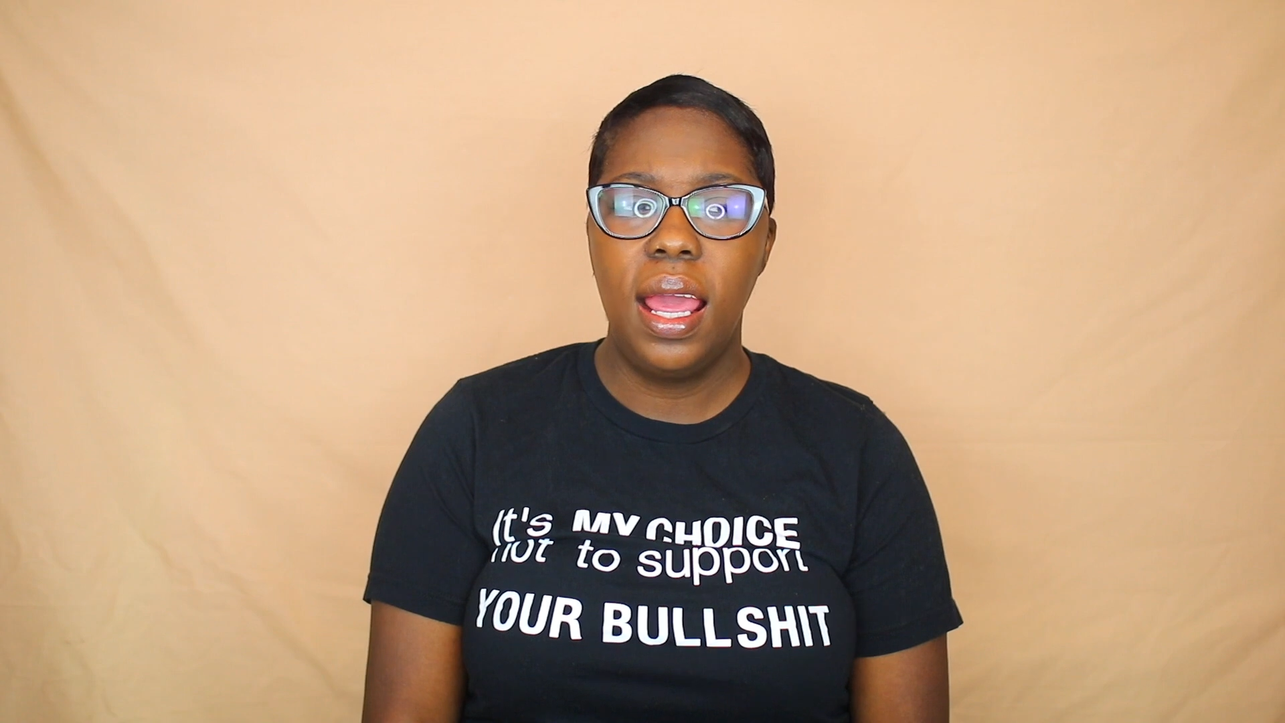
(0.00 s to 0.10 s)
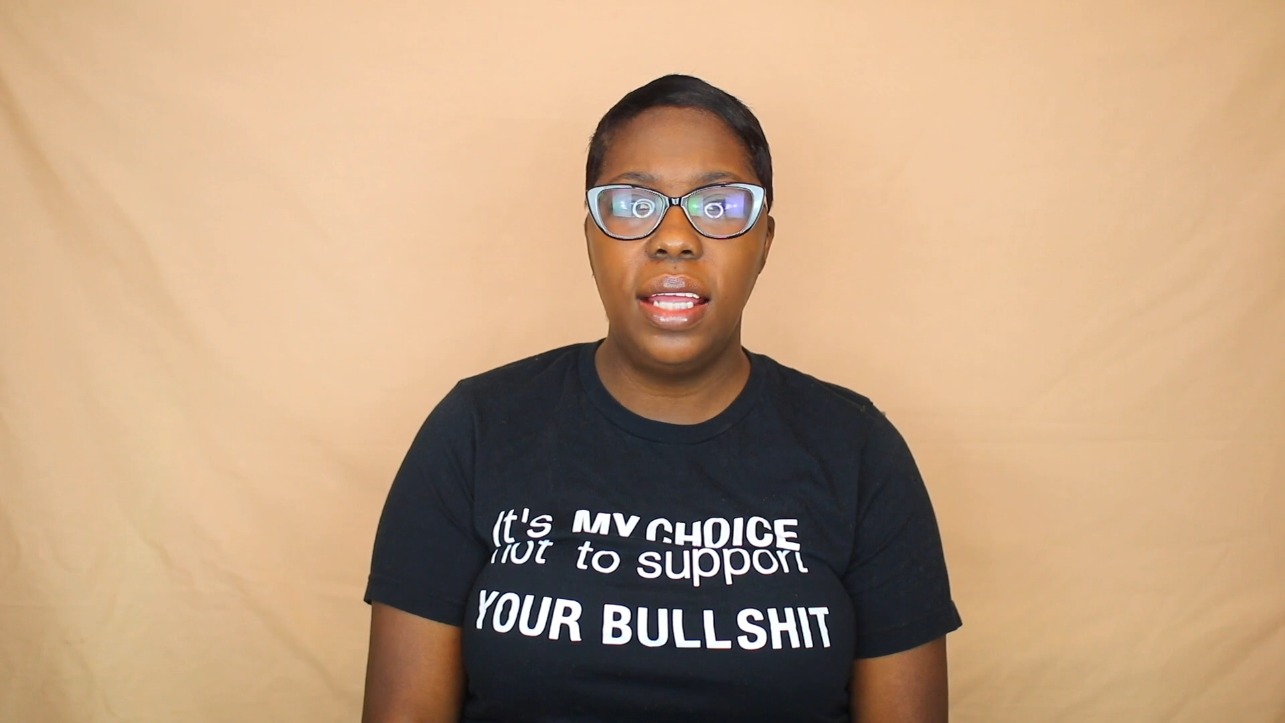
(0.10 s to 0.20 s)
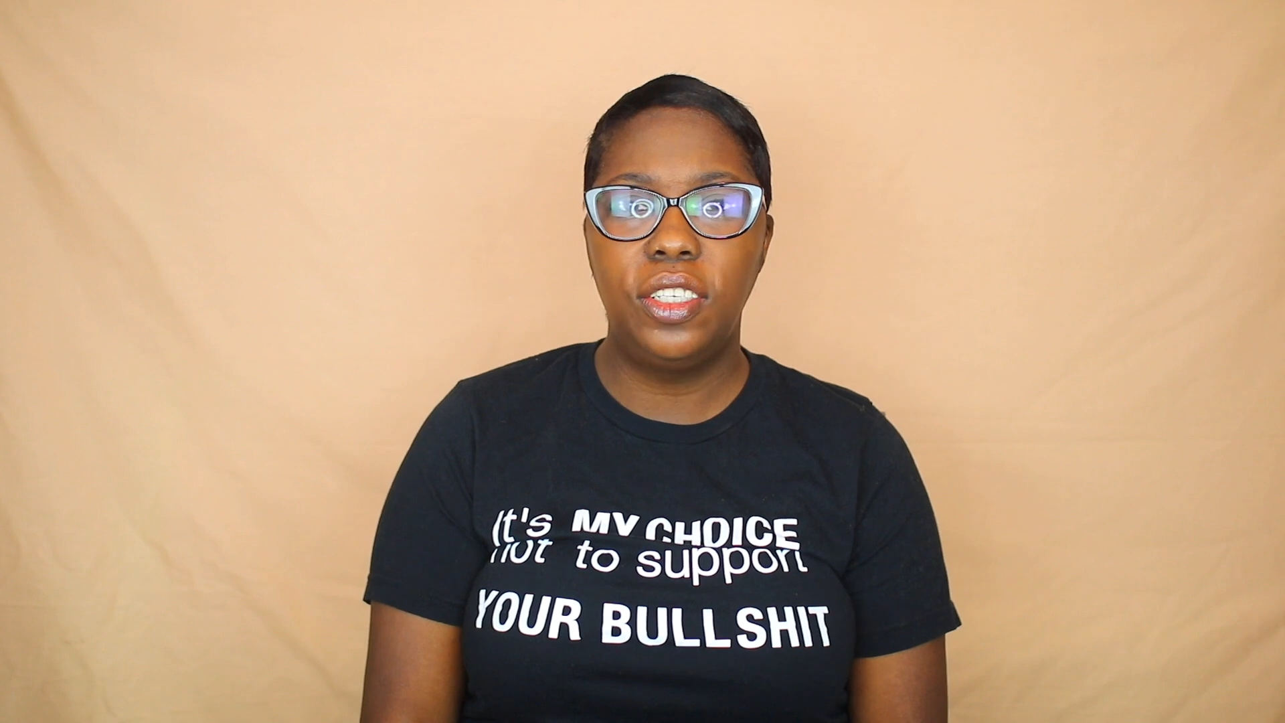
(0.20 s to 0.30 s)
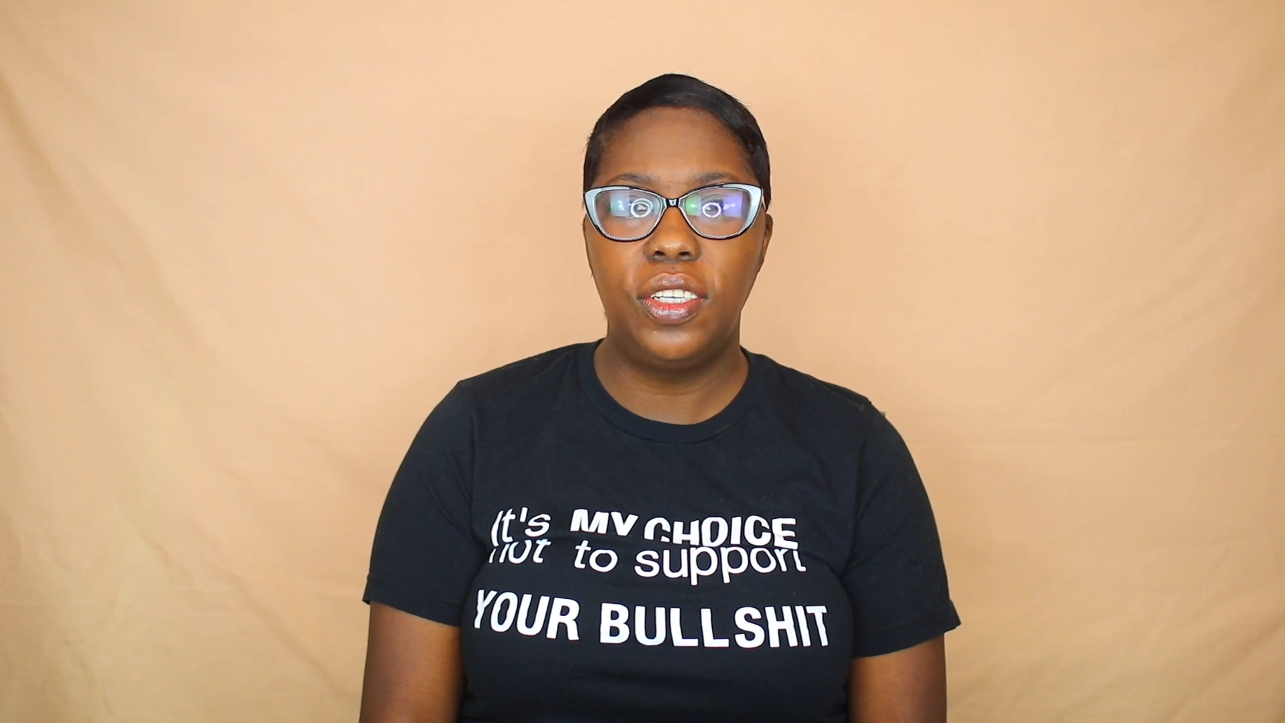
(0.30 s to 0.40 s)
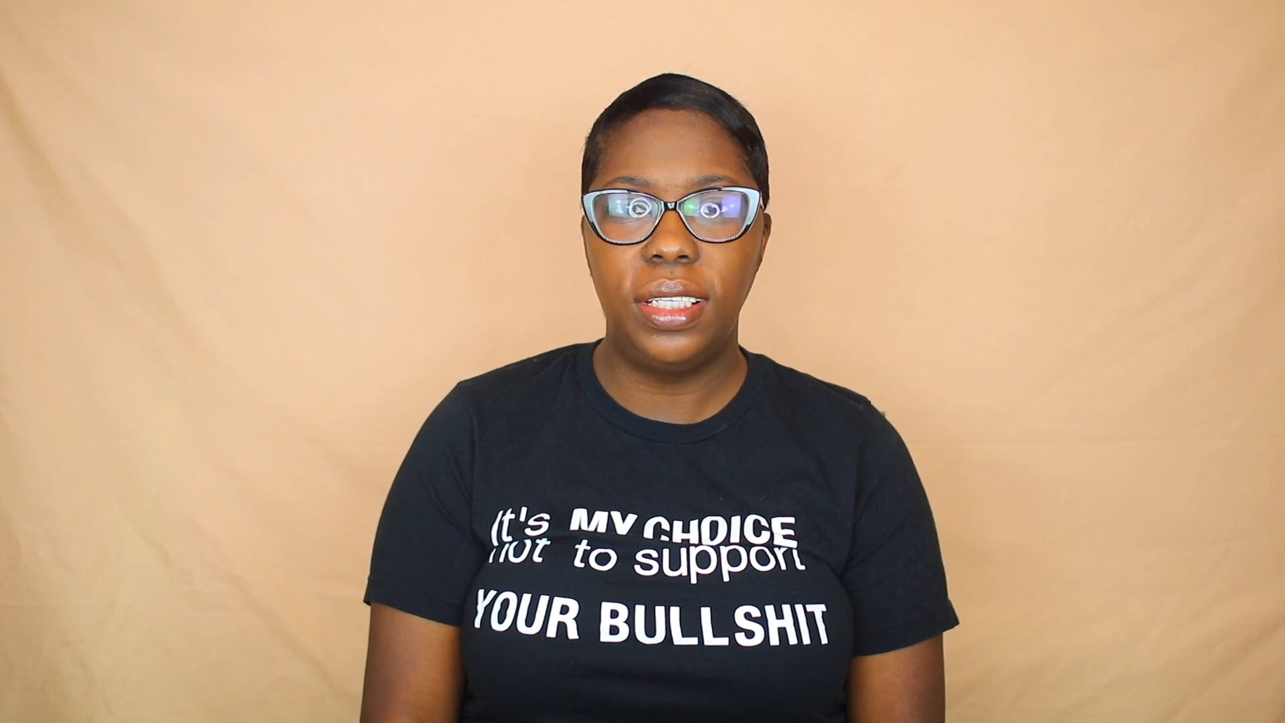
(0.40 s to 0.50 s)

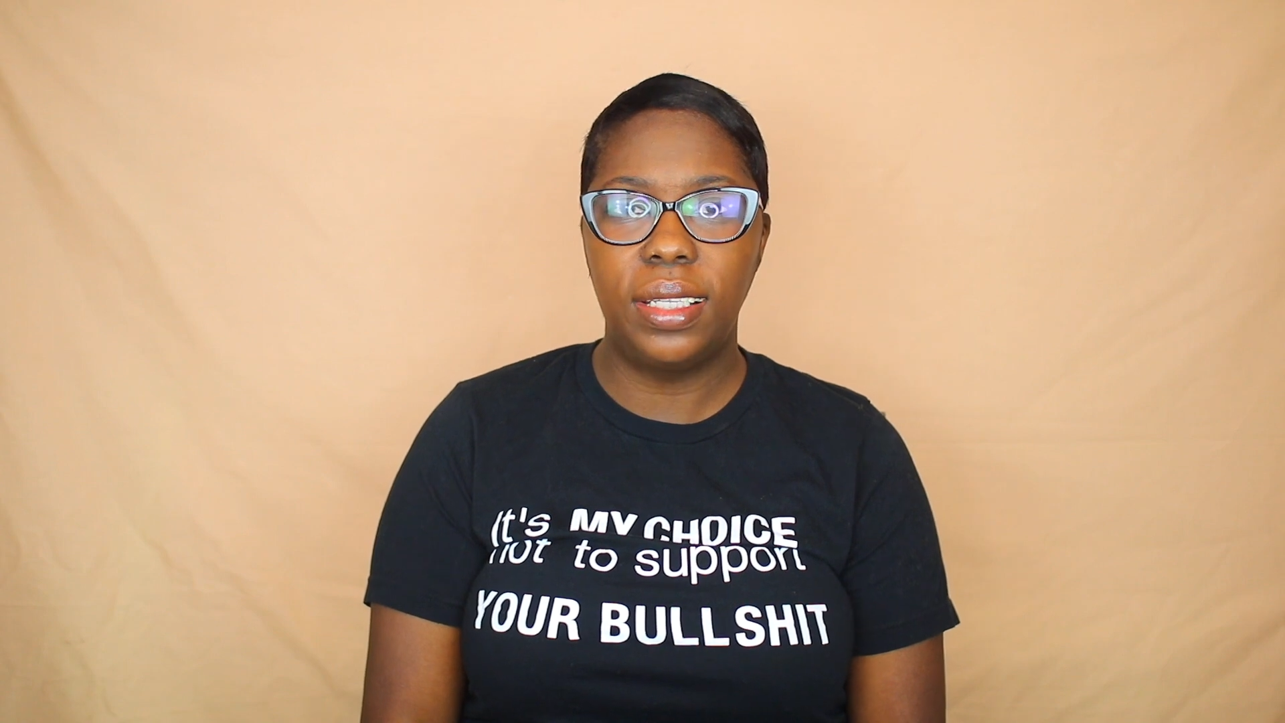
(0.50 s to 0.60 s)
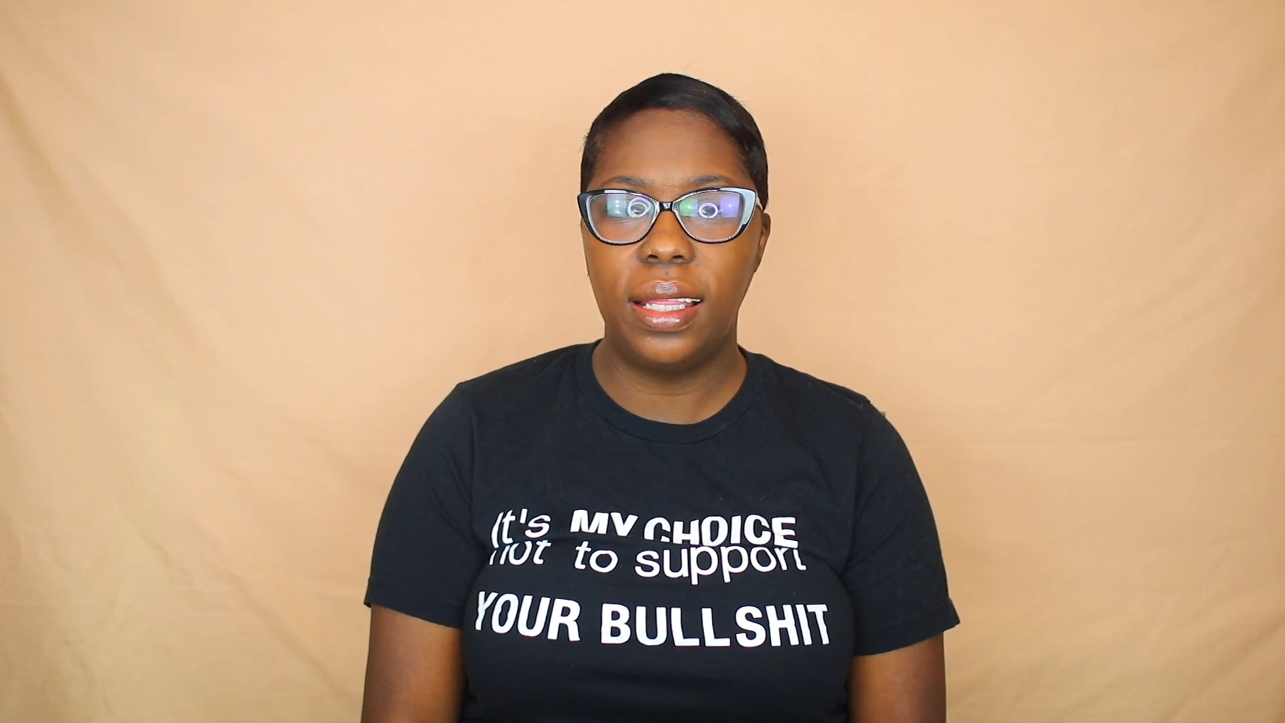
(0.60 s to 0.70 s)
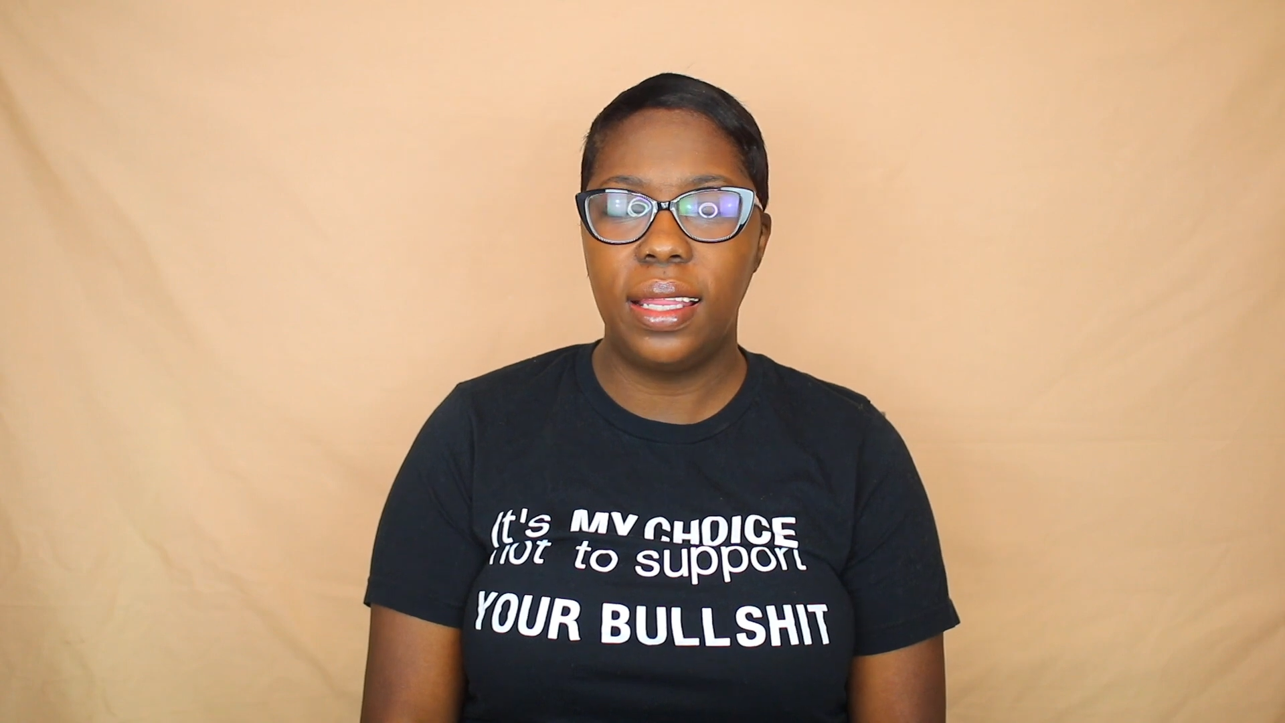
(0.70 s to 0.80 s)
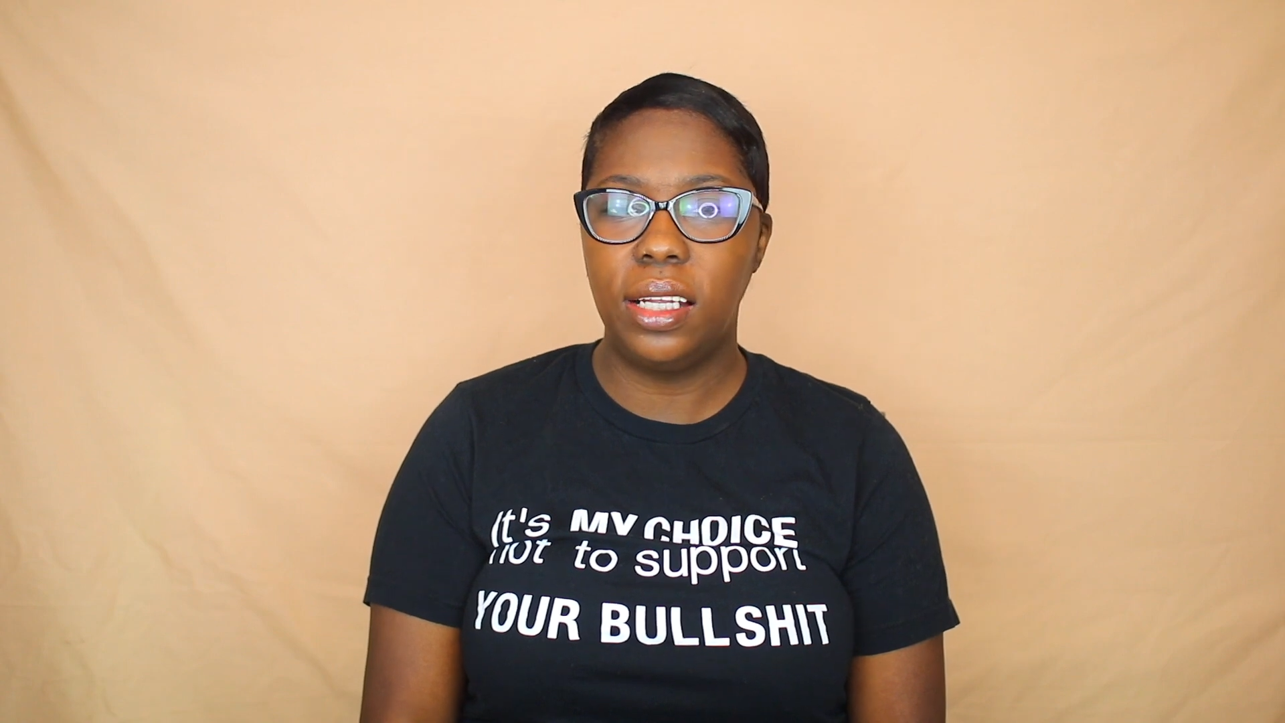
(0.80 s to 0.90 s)
And she said